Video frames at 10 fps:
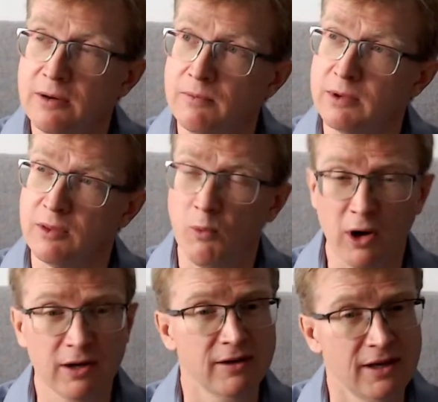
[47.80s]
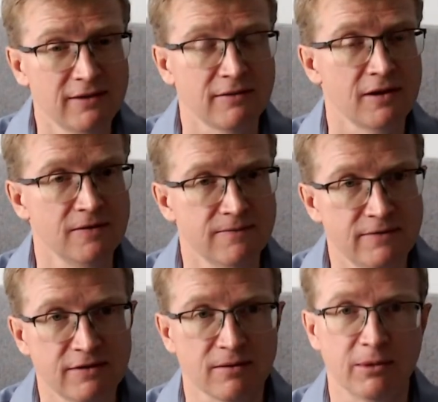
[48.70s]
And the work is
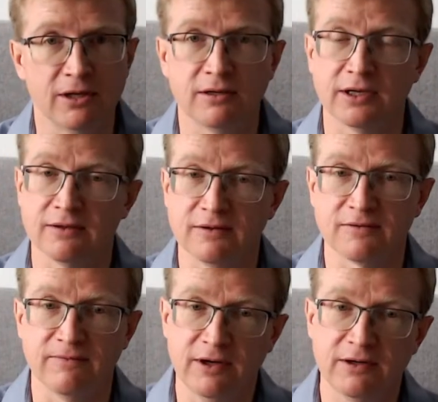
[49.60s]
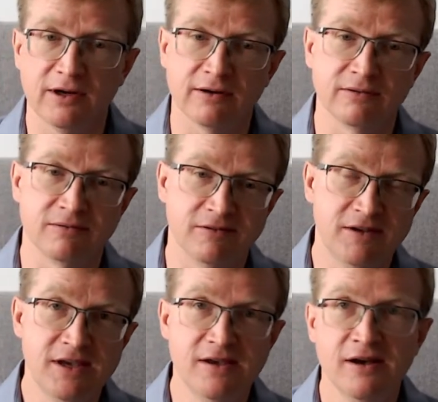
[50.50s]
invisible and it's very hard to
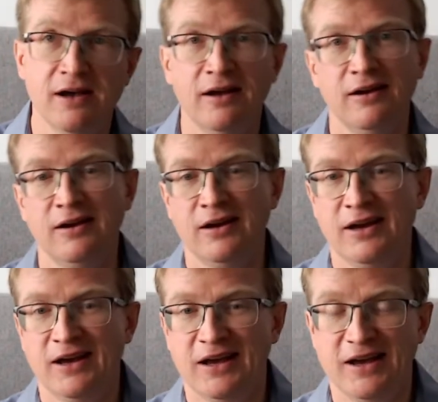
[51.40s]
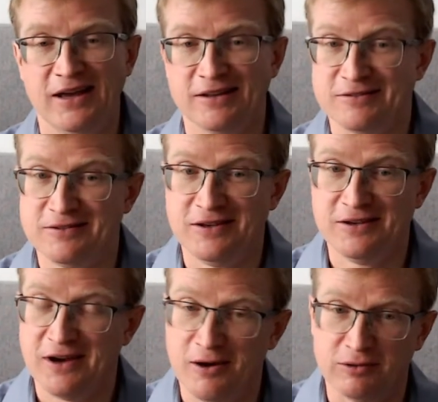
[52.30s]
see and see
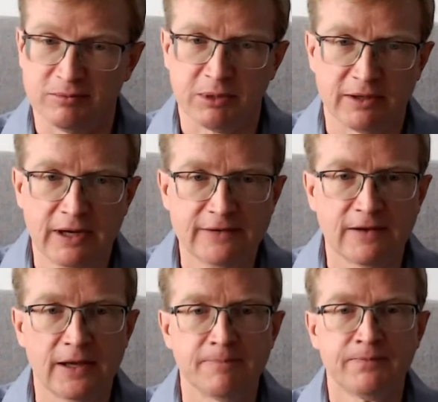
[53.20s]
how it's progressing.